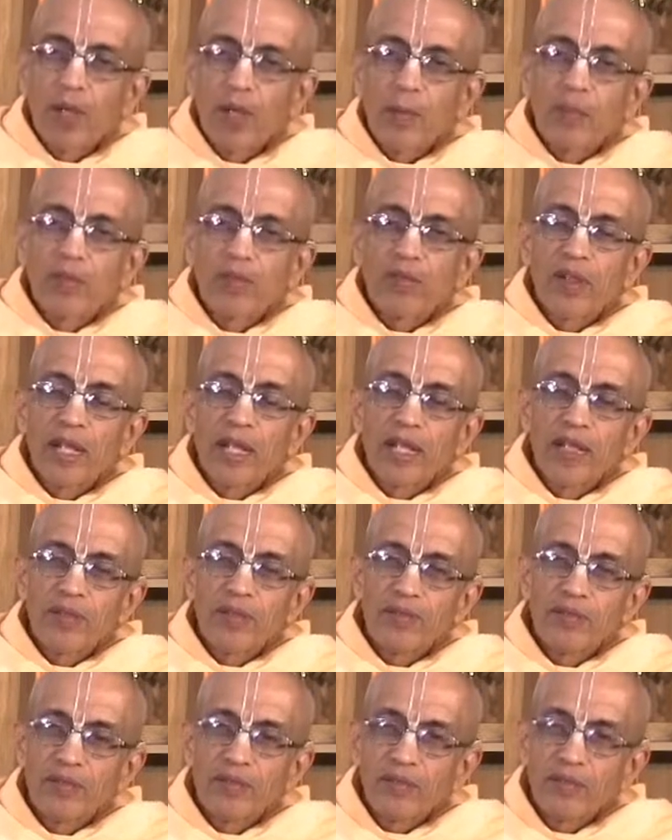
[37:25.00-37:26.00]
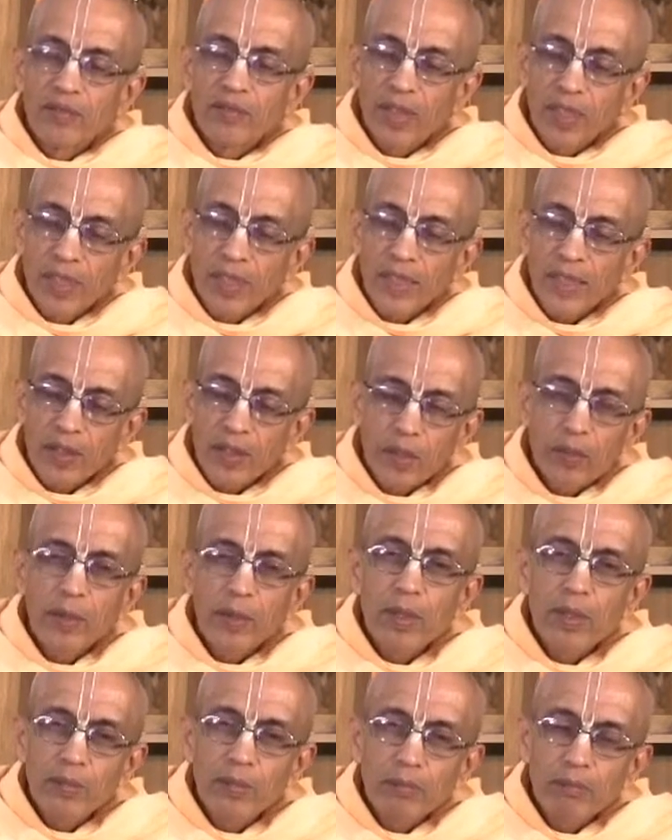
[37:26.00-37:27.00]
form of life. They'll get a
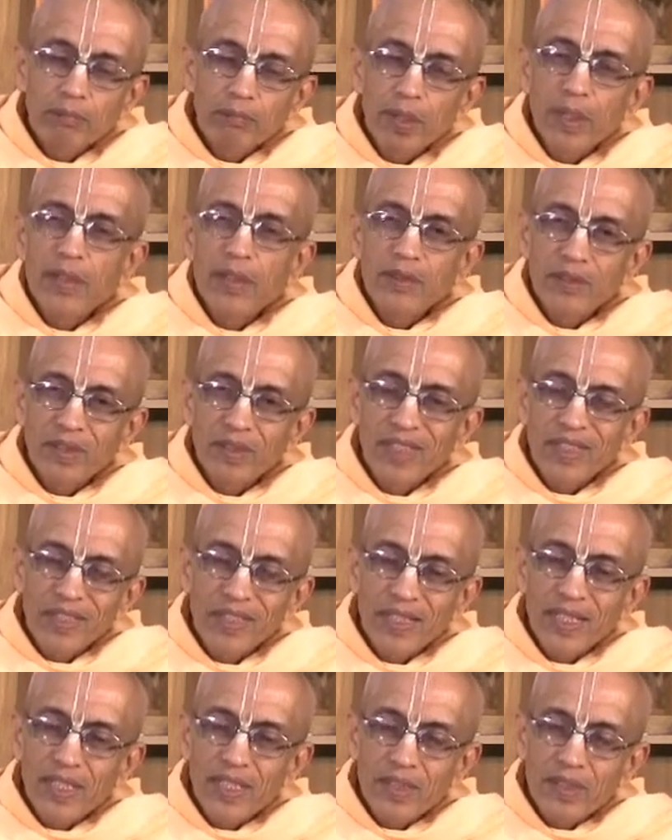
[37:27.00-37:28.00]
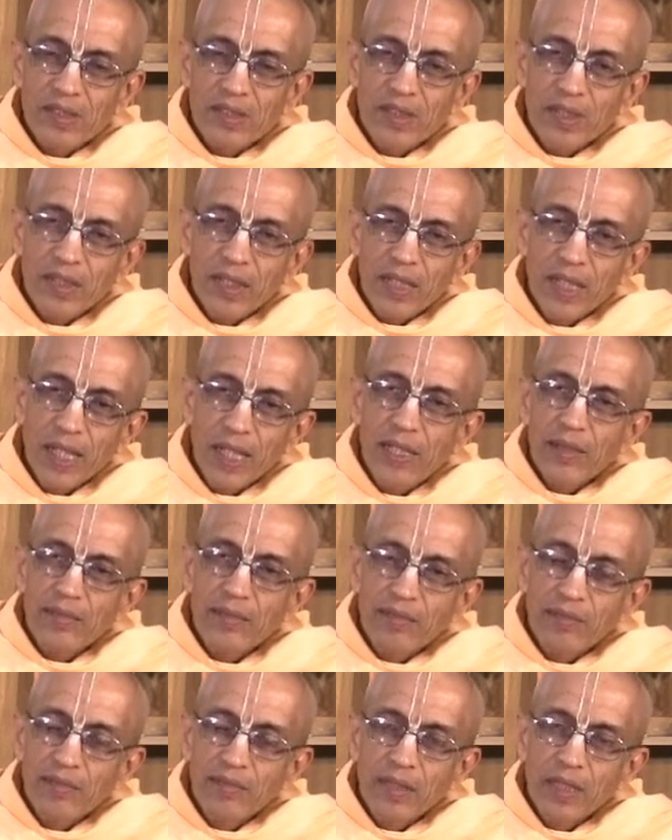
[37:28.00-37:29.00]
human birth in the next uh, life
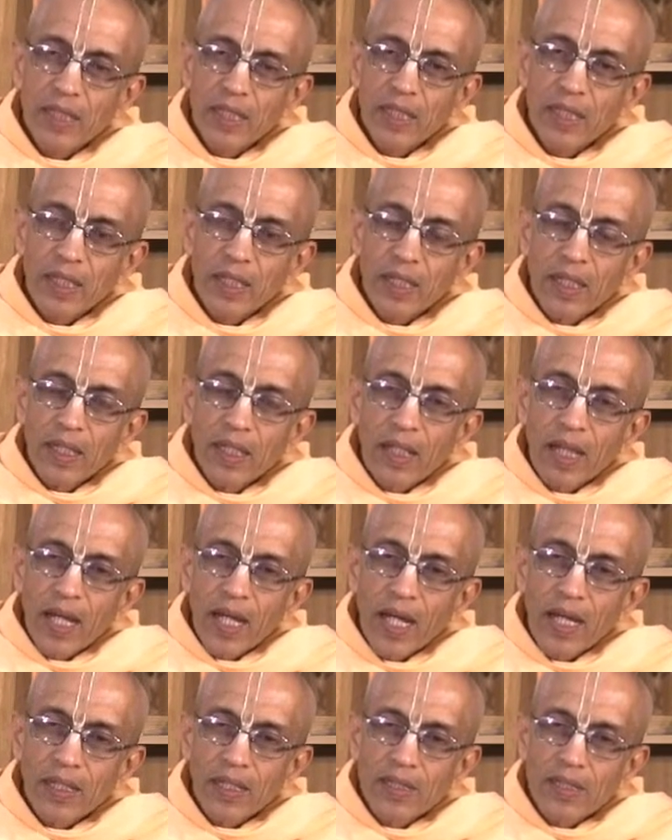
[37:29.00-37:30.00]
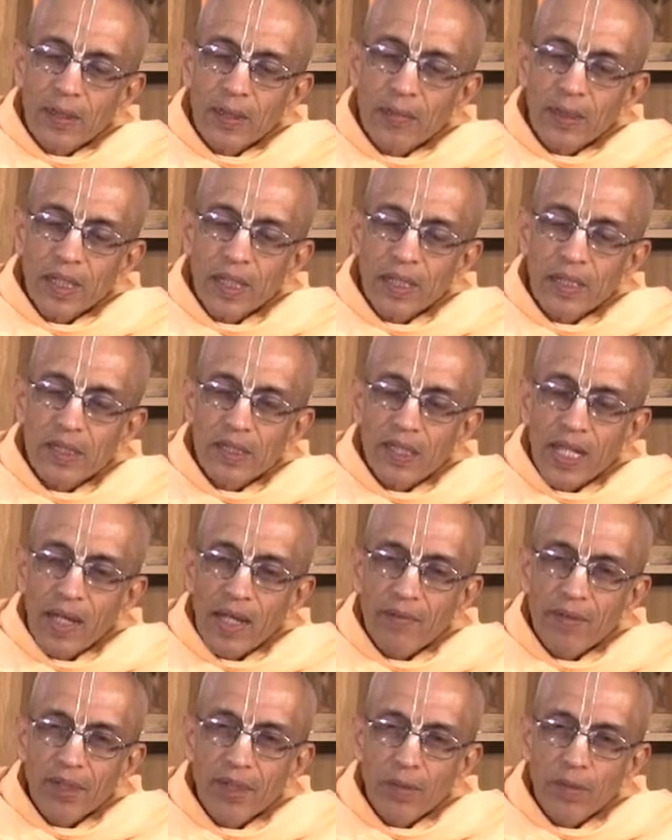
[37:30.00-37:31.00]
and somebody is
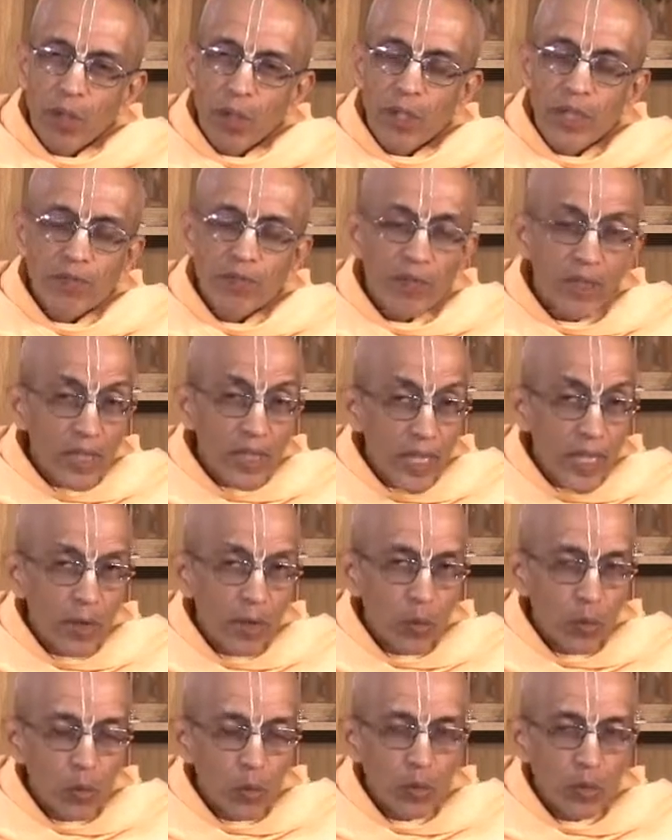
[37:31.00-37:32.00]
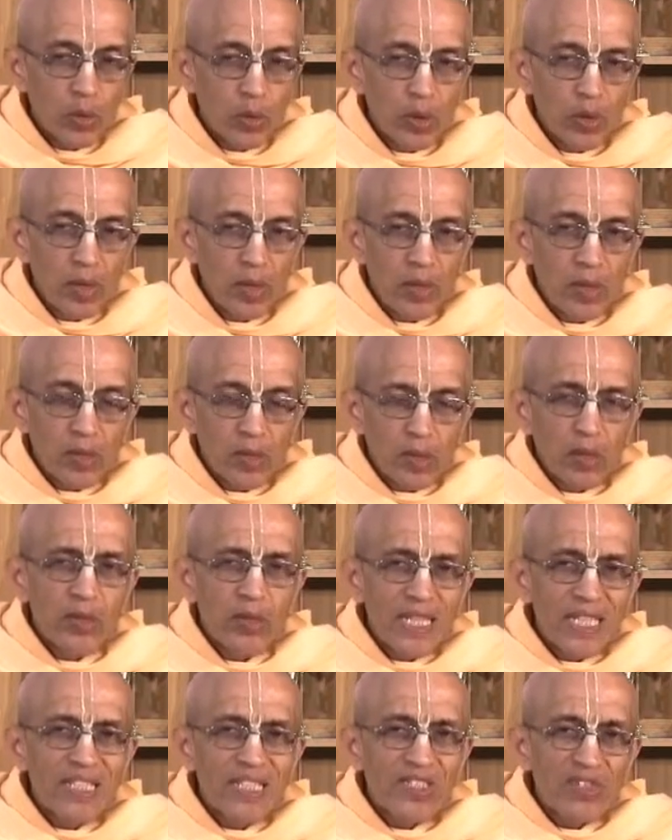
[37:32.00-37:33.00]
having the body of a cow. So
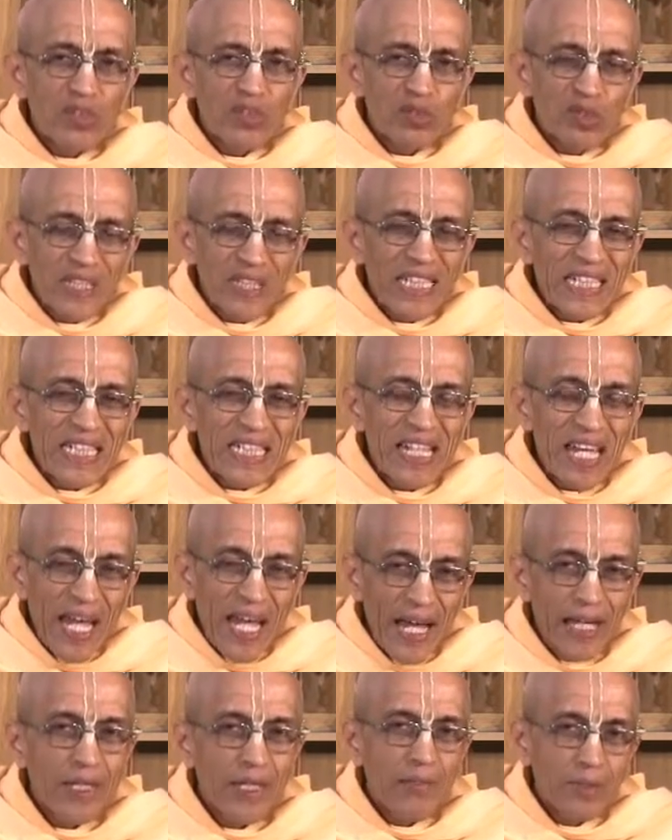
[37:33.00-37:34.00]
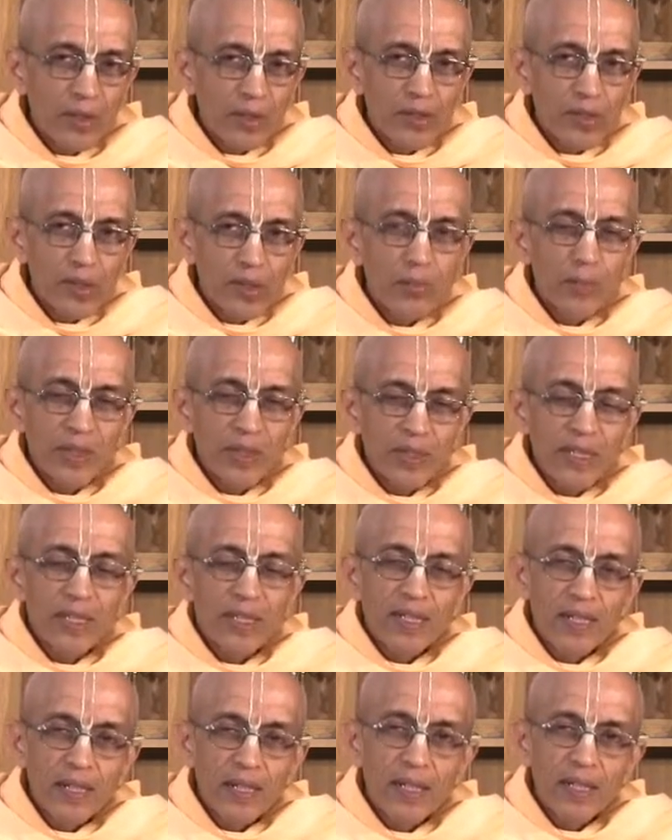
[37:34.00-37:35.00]
these three animals
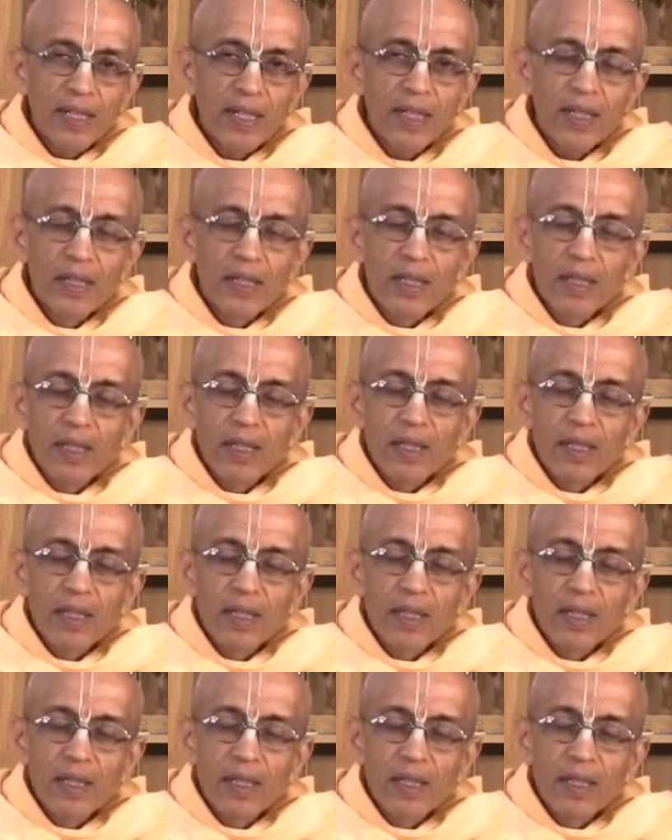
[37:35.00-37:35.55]
particularly,